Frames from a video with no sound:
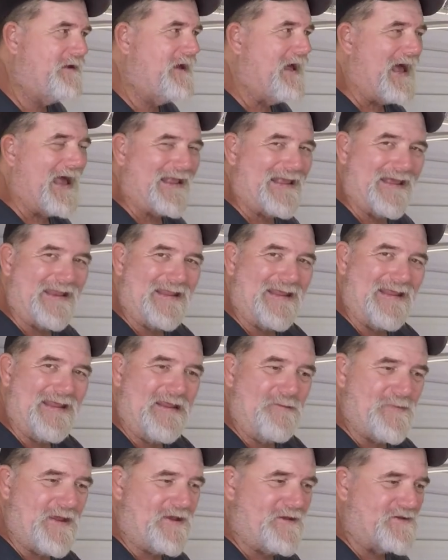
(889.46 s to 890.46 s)
I get
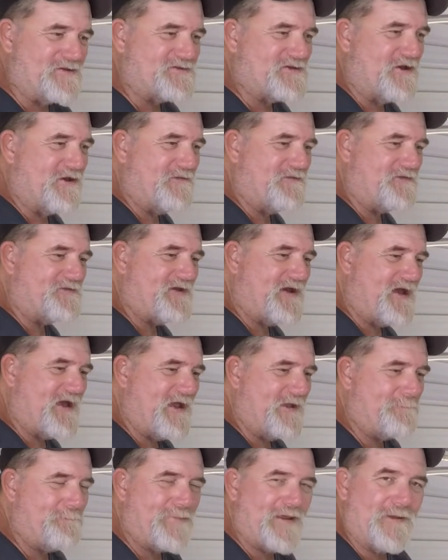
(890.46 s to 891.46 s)
emails all the
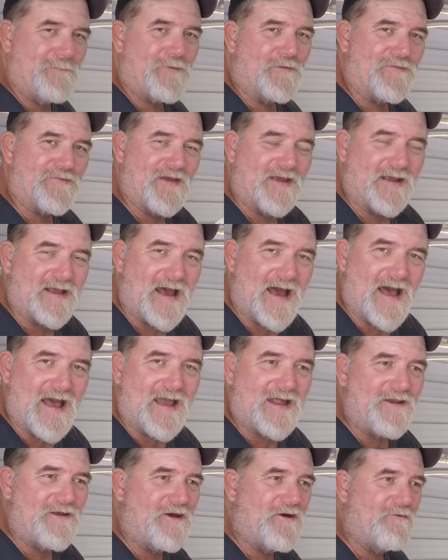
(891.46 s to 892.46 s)
time. People think
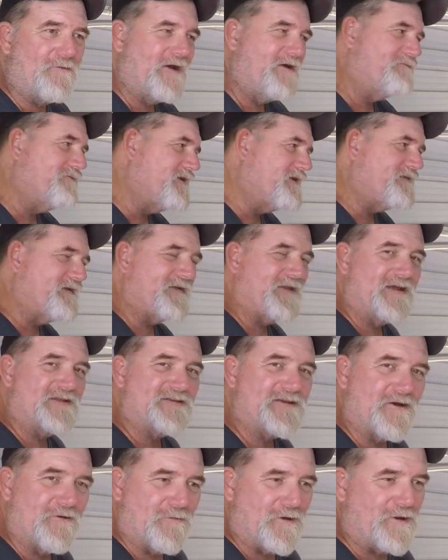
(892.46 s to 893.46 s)
I know everything that's
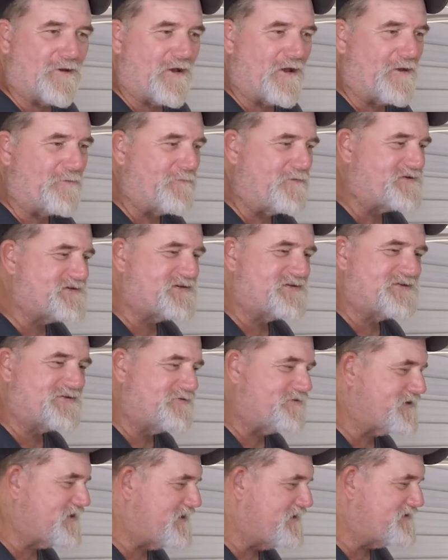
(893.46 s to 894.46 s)
going on with
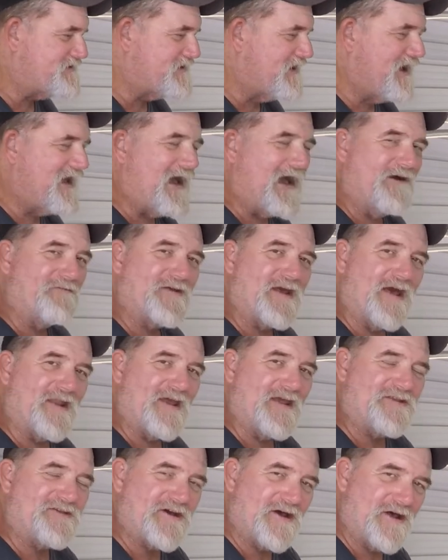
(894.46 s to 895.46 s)
Suzukis. I've got
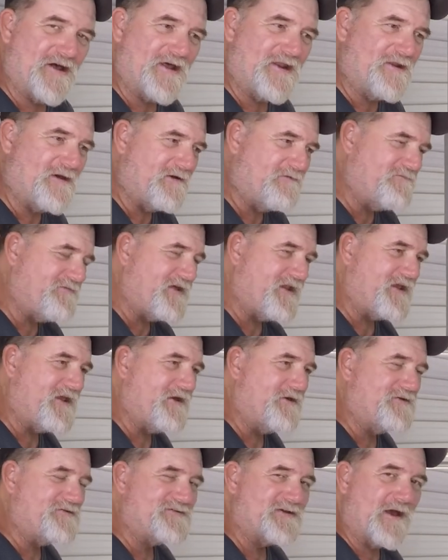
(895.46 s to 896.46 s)
a ton of
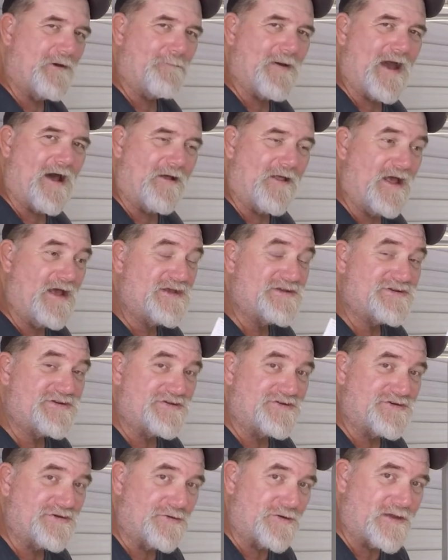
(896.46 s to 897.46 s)
videos about
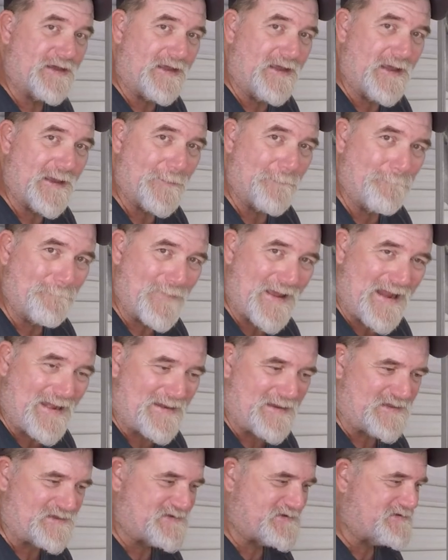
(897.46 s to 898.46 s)
Suzuki
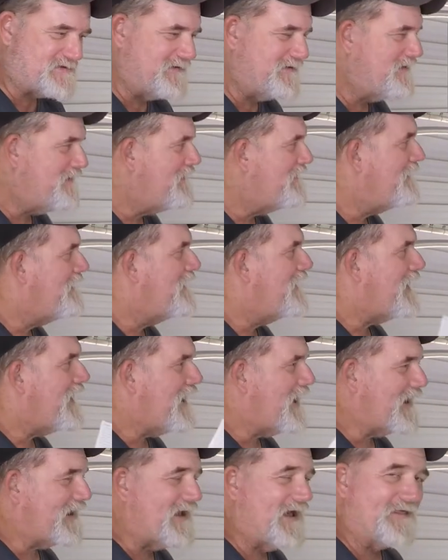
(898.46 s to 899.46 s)
maintenance.
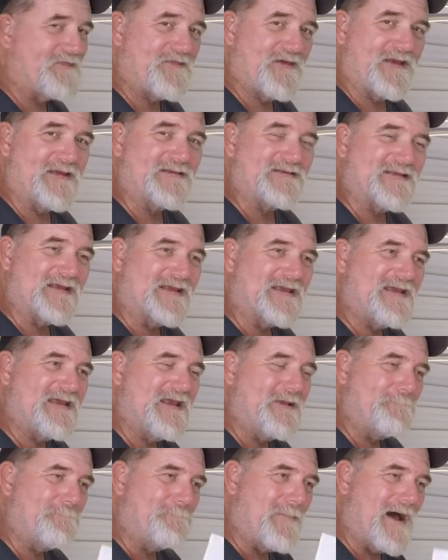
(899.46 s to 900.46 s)
I got things that
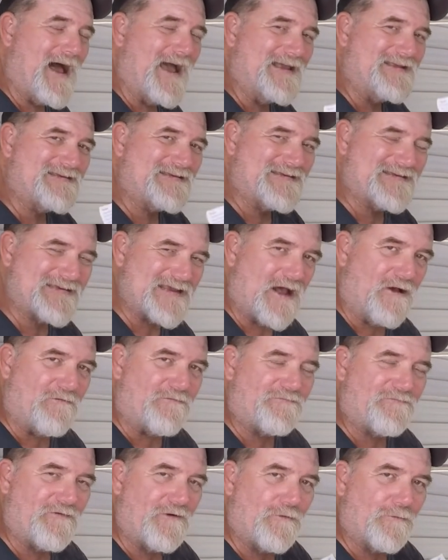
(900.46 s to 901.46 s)
keep
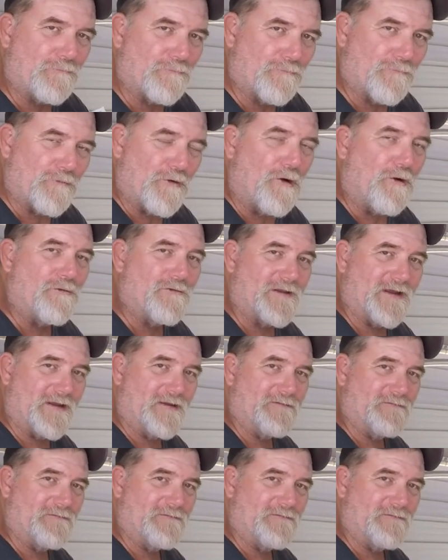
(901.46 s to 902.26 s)
myself rolling,